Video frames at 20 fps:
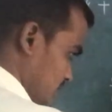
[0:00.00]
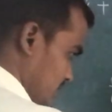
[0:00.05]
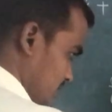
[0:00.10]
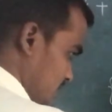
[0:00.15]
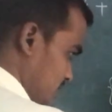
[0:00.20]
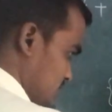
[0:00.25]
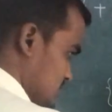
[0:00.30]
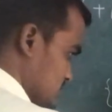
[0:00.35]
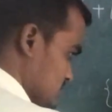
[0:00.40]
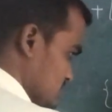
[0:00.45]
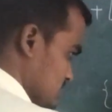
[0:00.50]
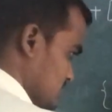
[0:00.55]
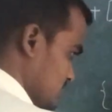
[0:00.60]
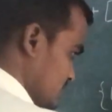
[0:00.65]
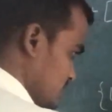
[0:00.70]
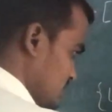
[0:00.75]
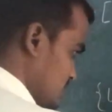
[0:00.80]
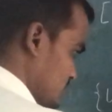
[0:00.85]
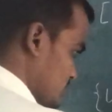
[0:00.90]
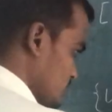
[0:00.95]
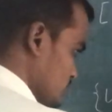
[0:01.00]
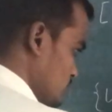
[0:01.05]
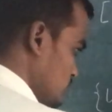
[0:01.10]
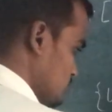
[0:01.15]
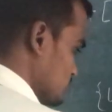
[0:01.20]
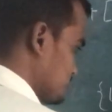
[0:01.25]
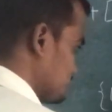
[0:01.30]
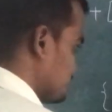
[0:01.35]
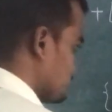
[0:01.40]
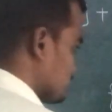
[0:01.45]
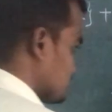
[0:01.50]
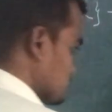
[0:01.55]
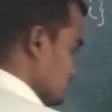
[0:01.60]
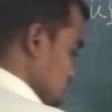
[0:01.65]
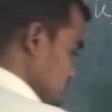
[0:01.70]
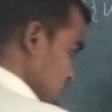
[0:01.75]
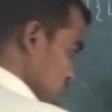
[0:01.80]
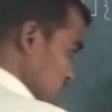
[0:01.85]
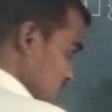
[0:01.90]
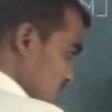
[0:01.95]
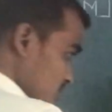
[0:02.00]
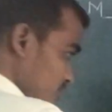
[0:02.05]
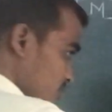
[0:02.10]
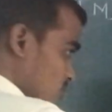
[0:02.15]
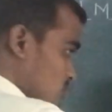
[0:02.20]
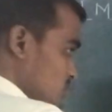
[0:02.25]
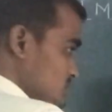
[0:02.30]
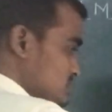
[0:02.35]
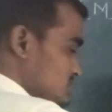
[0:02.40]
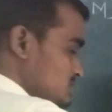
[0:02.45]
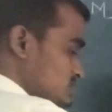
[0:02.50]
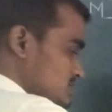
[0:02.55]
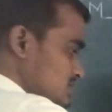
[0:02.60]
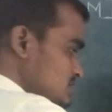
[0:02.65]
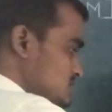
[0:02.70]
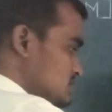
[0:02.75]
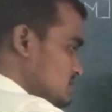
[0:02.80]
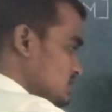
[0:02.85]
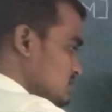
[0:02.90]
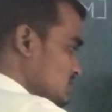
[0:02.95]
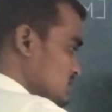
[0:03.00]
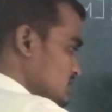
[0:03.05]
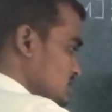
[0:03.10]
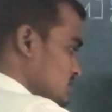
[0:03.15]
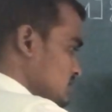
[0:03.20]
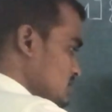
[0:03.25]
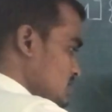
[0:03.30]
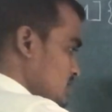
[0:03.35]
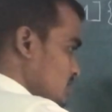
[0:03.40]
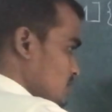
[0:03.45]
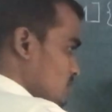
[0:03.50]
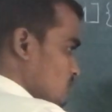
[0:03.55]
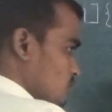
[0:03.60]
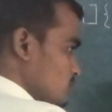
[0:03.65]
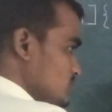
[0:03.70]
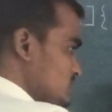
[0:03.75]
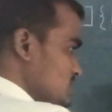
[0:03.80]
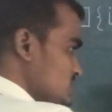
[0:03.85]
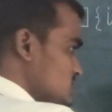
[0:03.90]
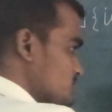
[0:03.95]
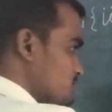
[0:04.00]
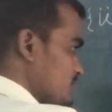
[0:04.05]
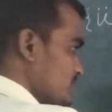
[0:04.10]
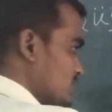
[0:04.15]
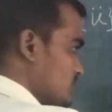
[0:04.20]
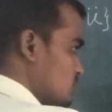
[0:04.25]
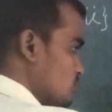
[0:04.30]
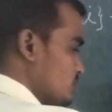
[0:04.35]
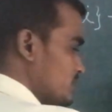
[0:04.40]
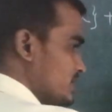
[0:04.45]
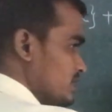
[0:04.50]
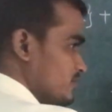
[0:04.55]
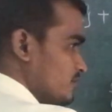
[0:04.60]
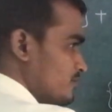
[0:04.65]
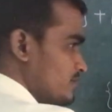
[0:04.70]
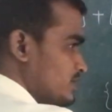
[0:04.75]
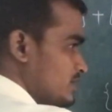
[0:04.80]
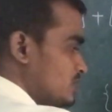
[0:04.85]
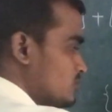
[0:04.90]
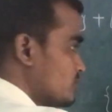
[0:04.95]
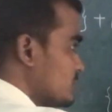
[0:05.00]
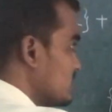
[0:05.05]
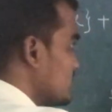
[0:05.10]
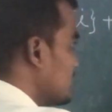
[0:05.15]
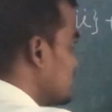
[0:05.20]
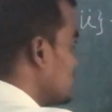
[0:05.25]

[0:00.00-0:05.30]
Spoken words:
x into, because this is with respect to t, we need to take